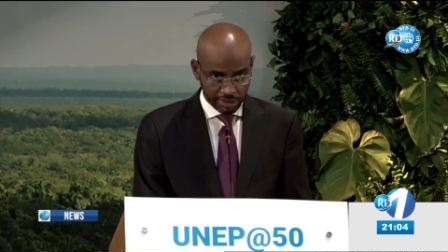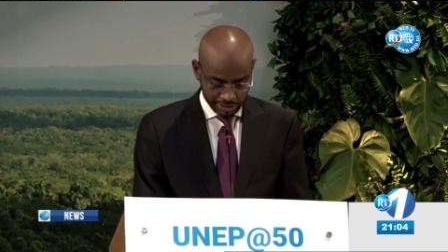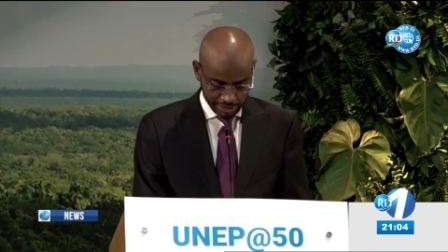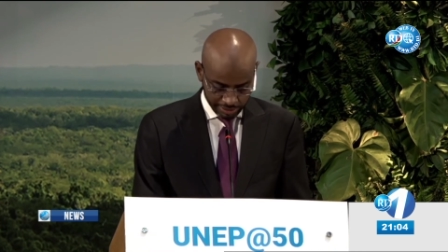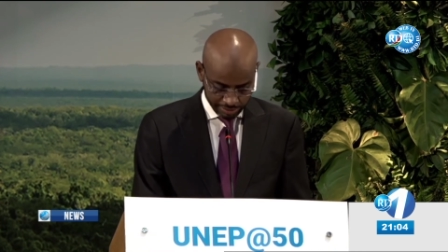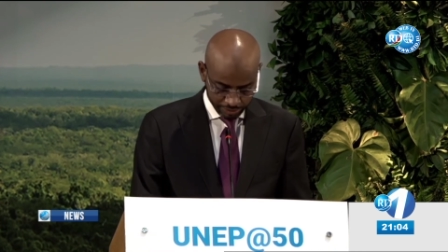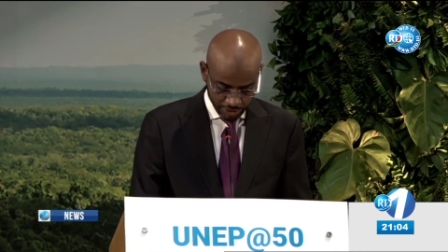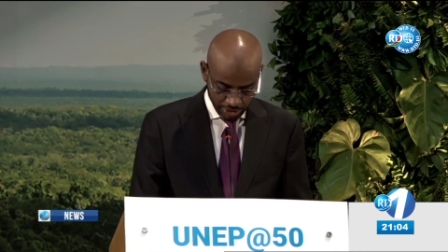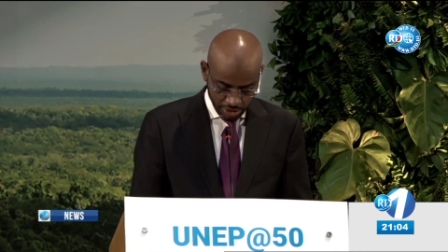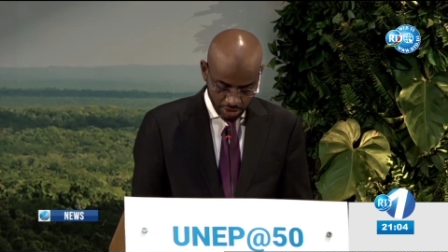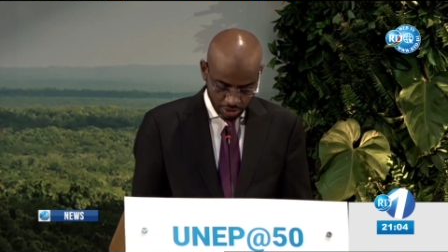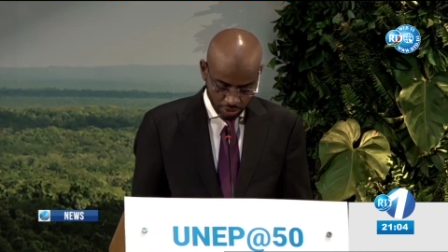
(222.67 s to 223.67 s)
all the
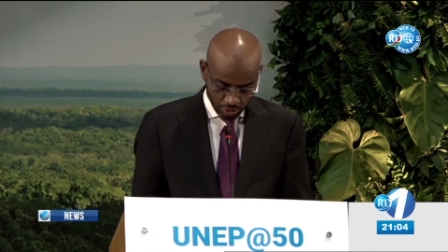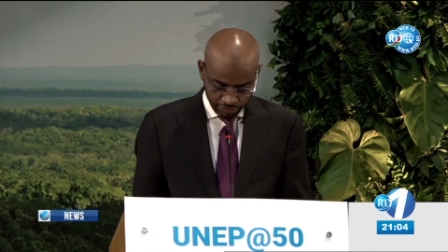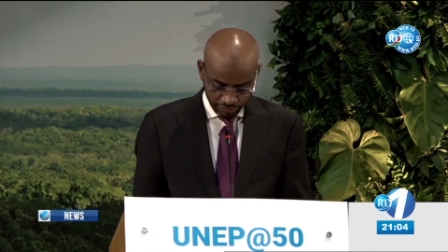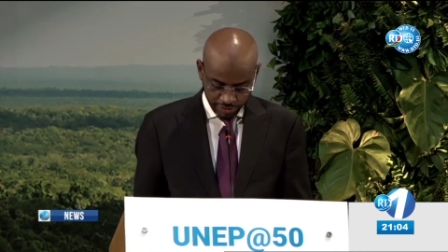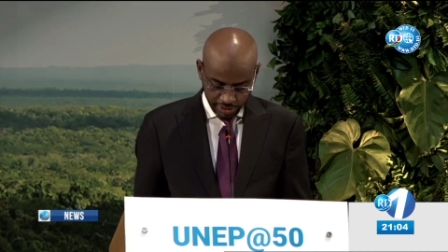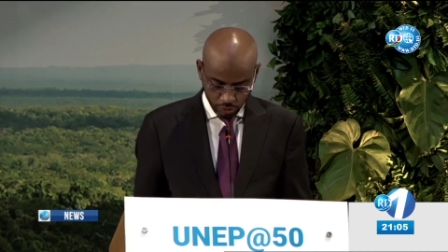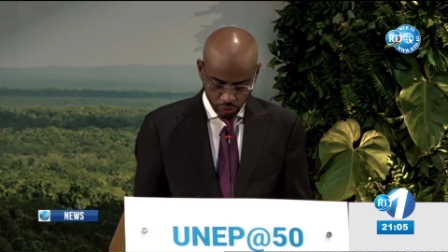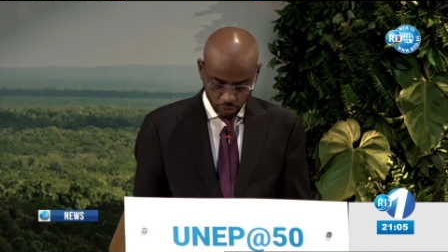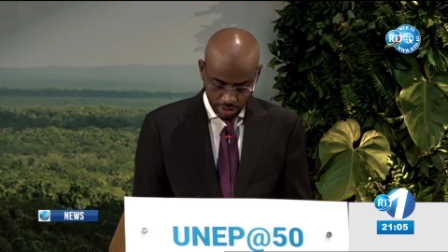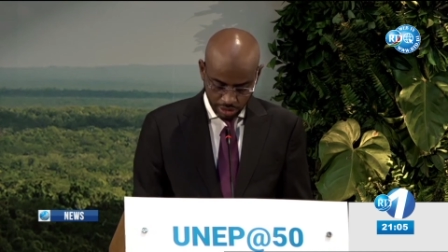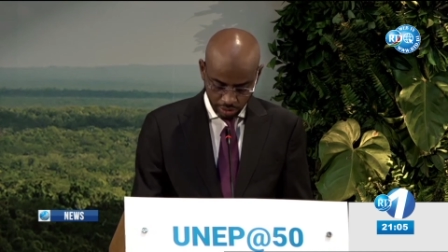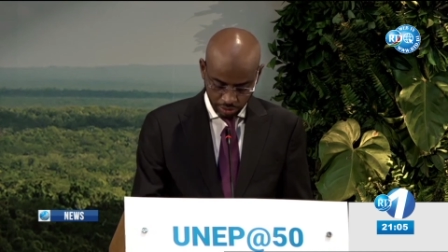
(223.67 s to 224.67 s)
necessary
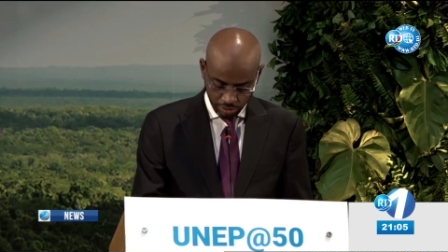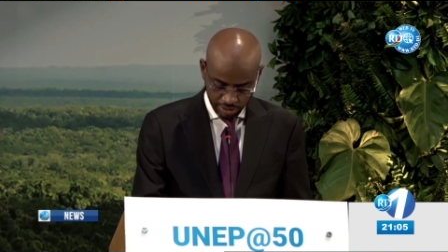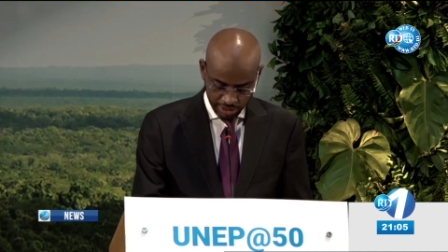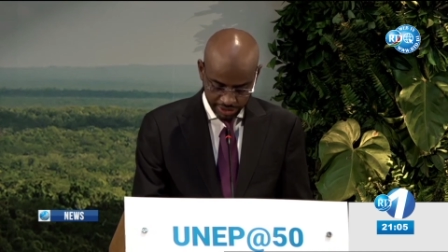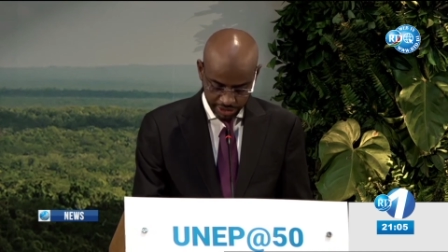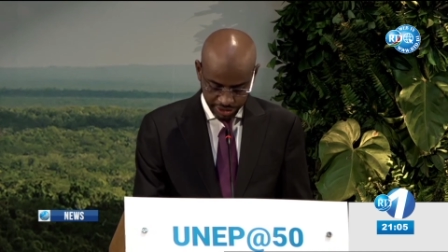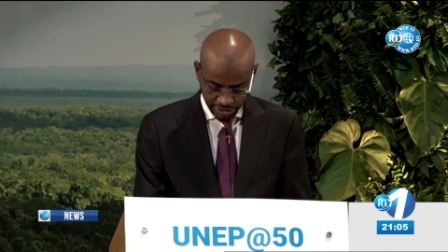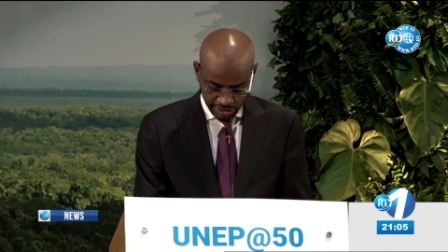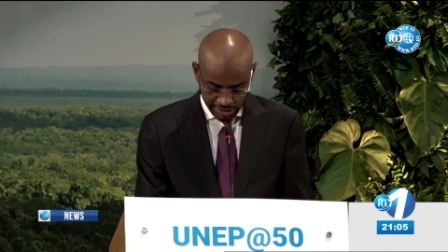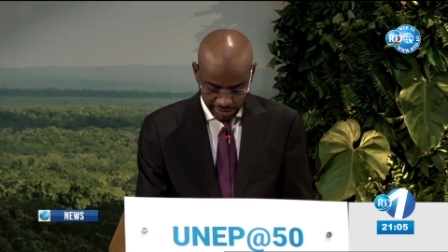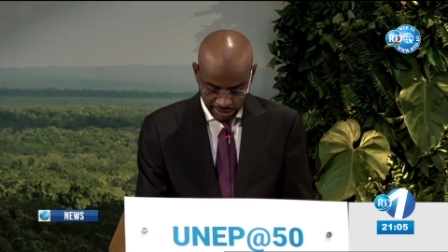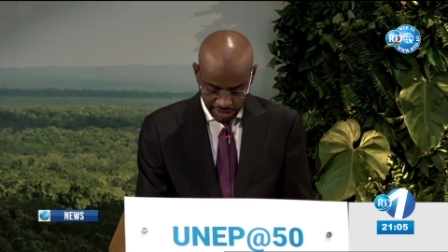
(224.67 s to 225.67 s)
documents for
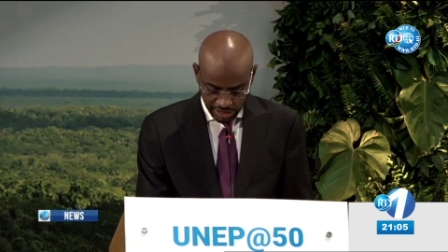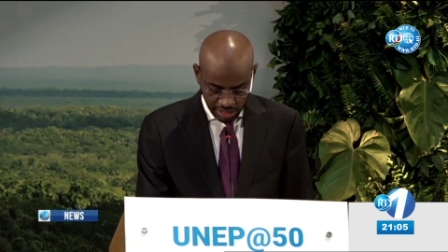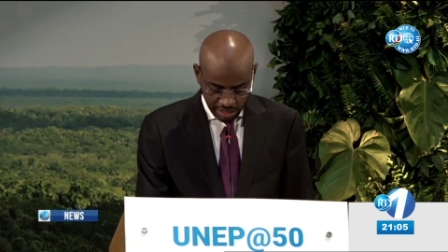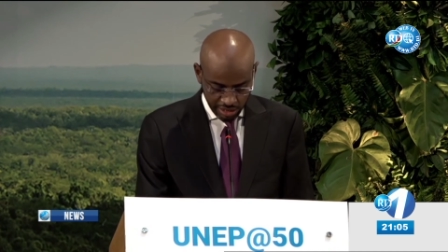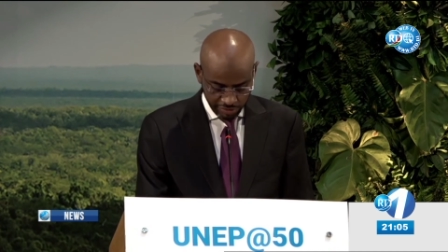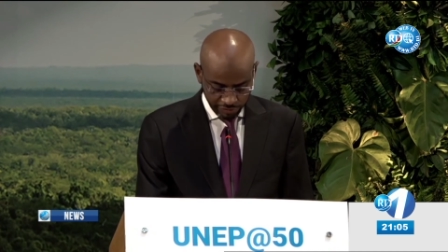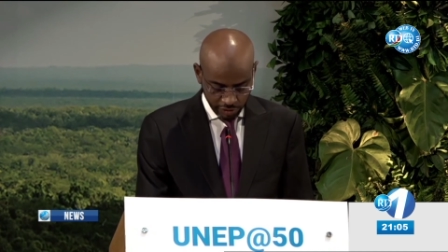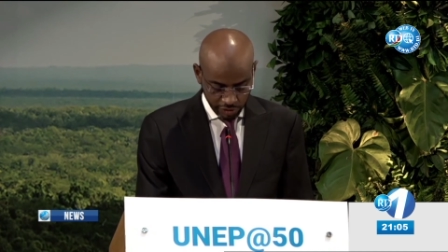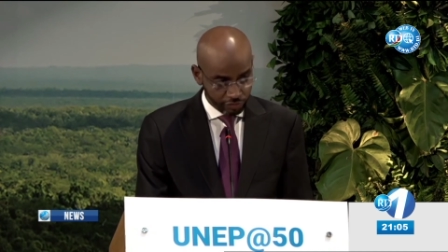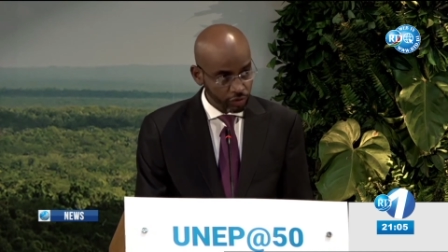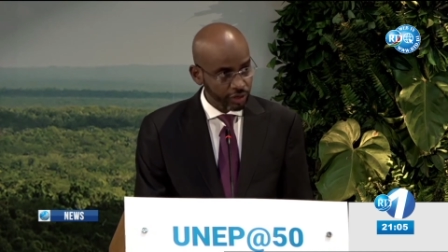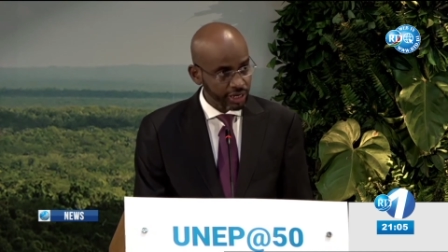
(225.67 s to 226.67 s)
the smooth
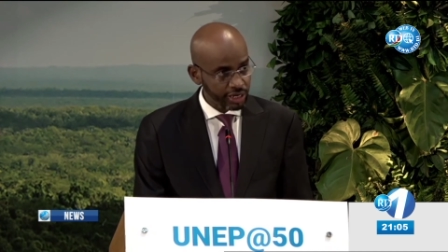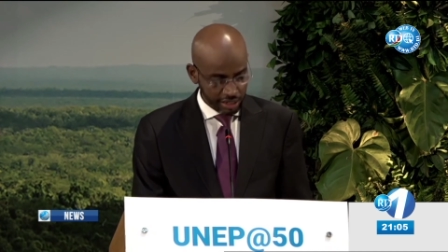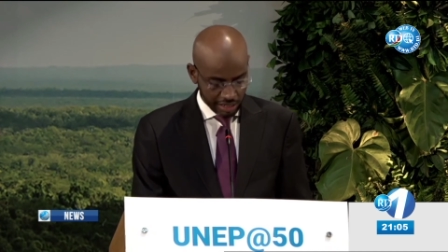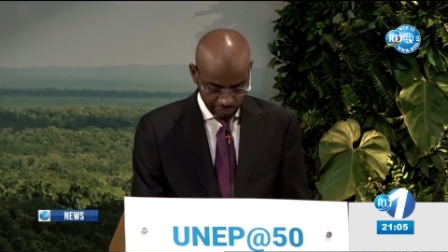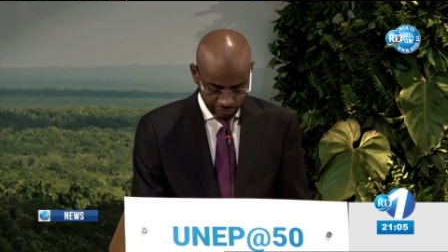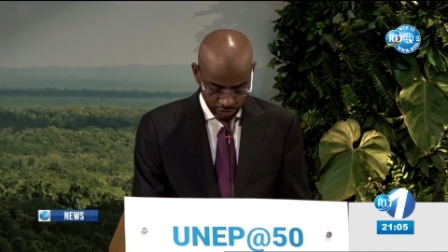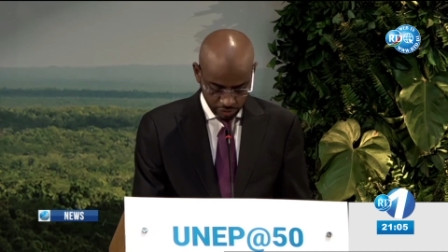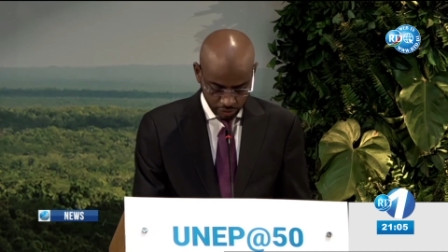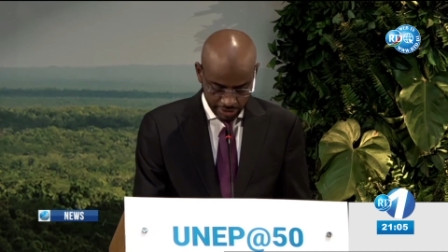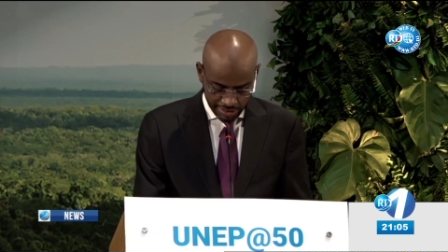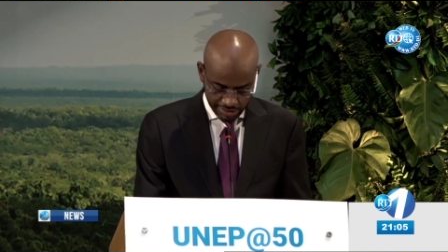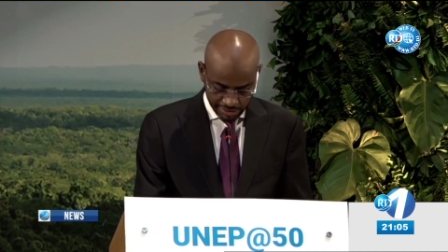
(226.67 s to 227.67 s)
running of our
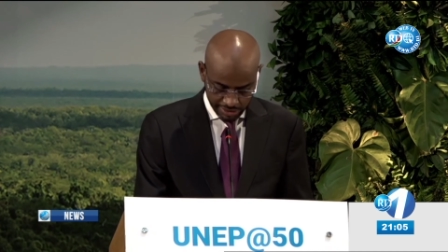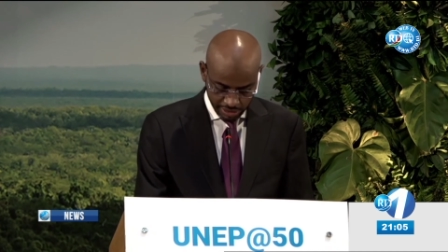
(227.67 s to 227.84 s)
meeting.